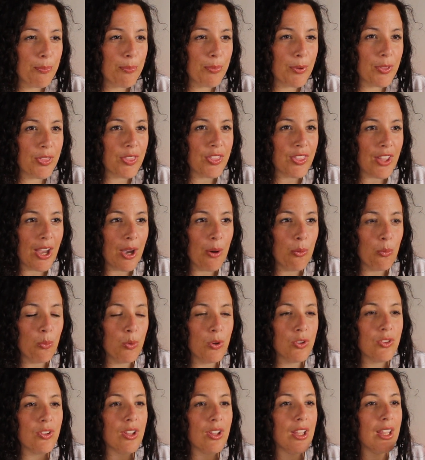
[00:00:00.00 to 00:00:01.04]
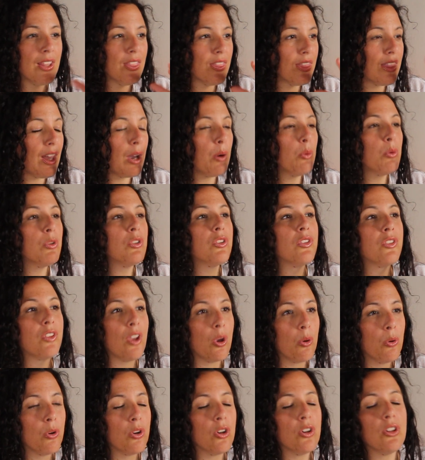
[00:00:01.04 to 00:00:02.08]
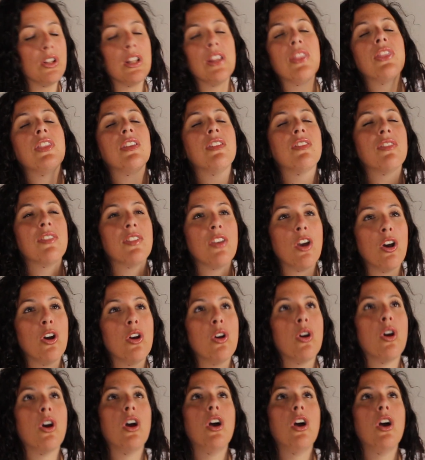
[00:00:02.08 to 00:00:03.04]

But that was so good. This song,